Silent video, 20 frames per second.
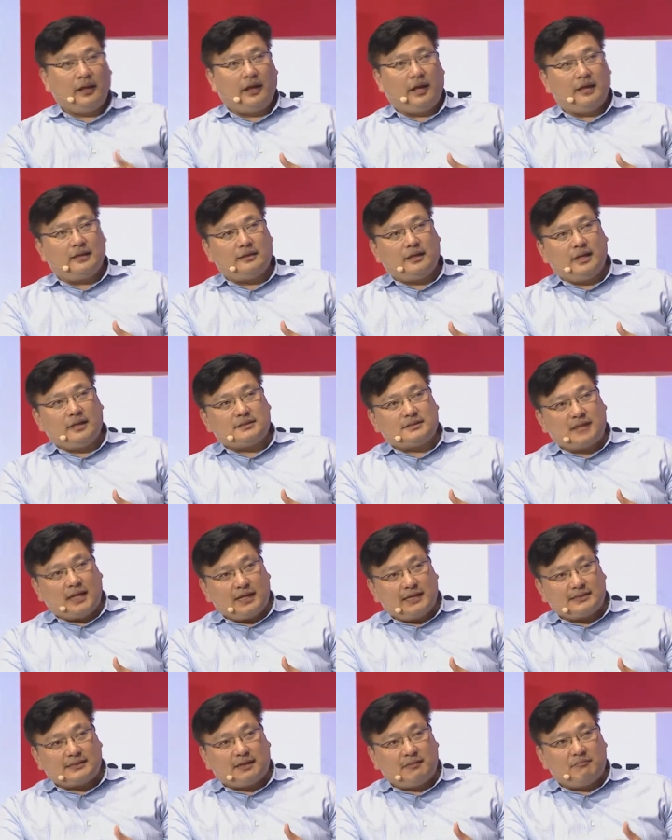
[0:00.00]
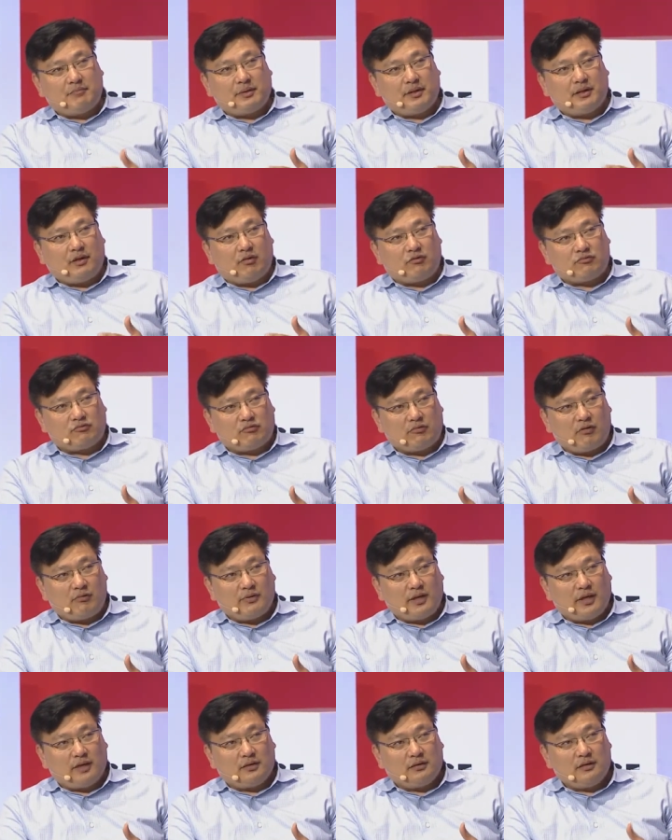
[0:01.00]
and the Chinese company are
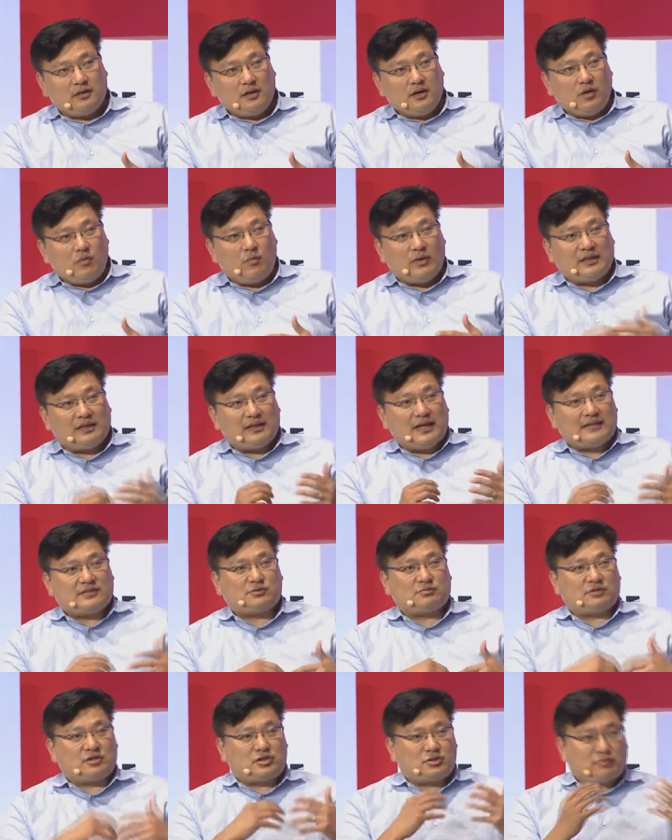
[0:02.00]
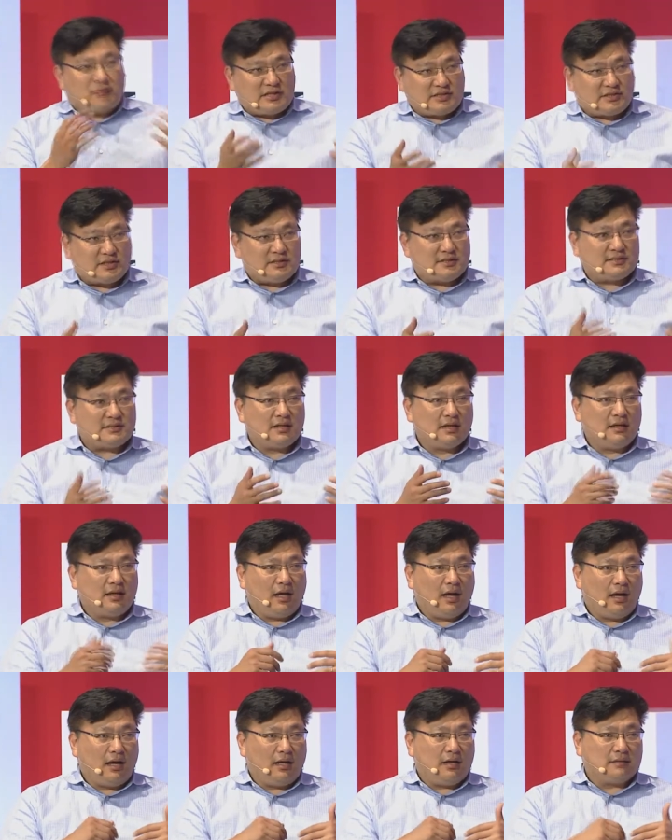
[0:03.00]
growing with less restrictions
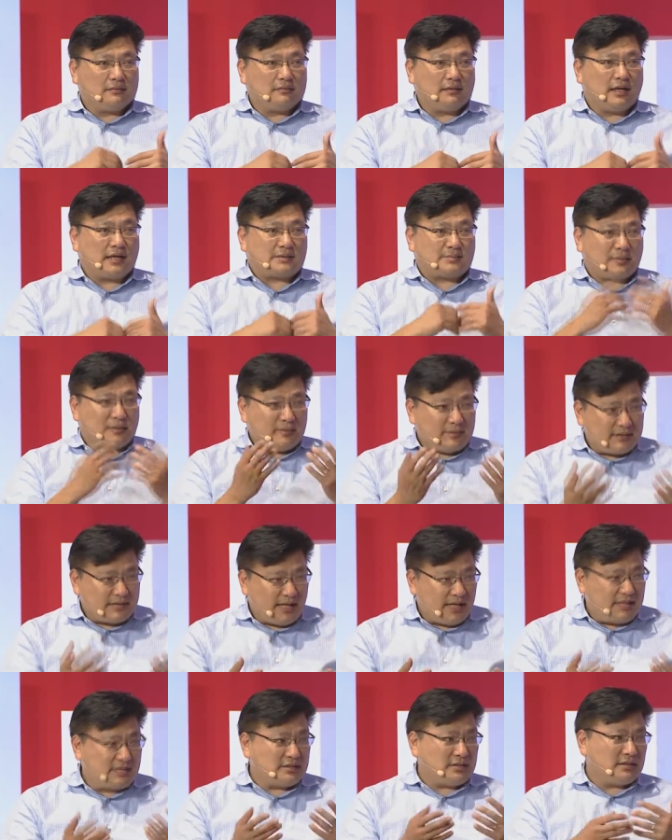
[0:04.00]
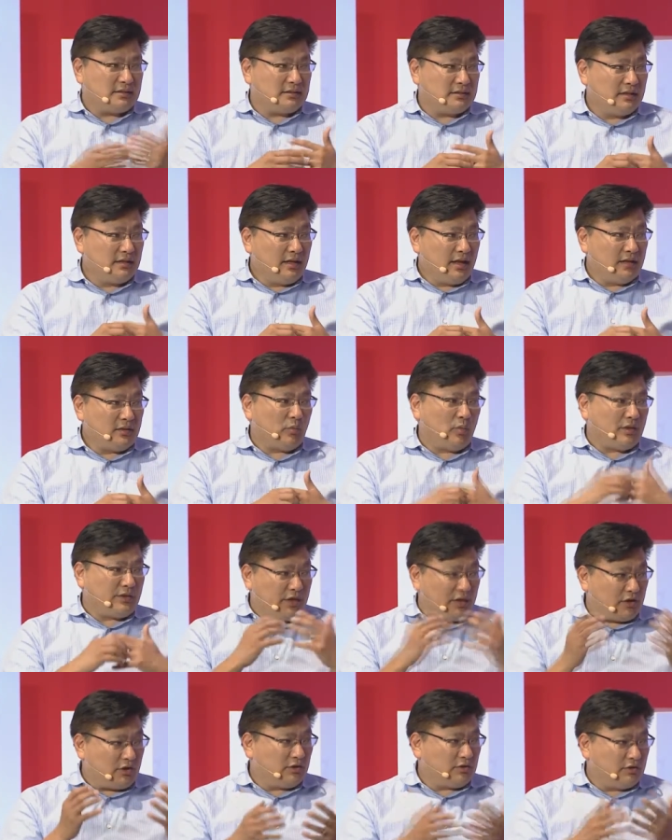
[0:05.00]
on experimentation and what
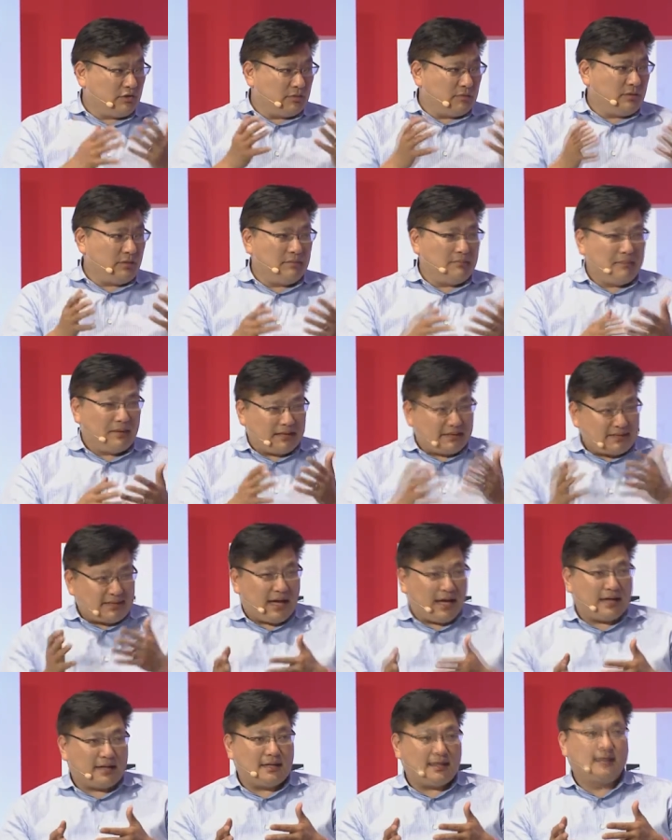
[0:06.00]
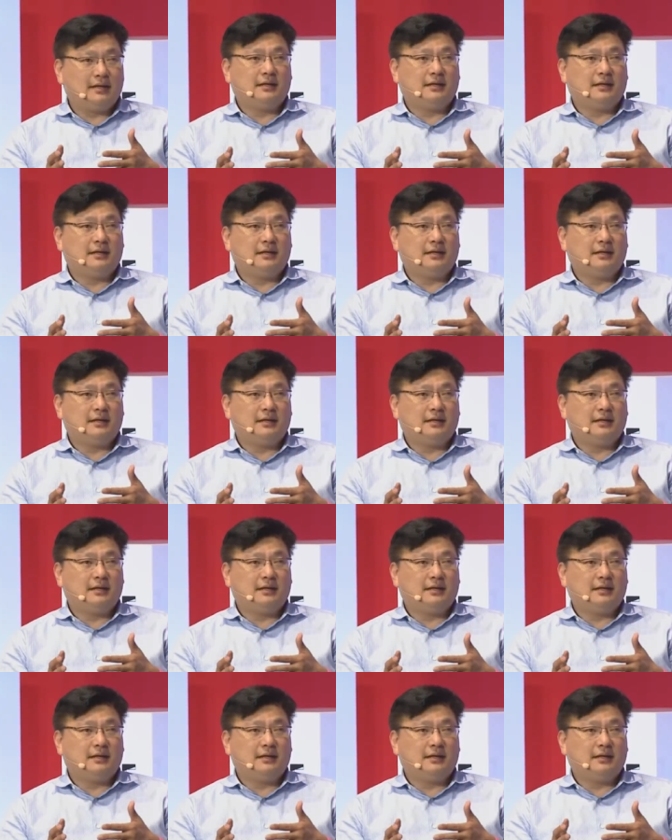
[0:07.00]
they could do in med tech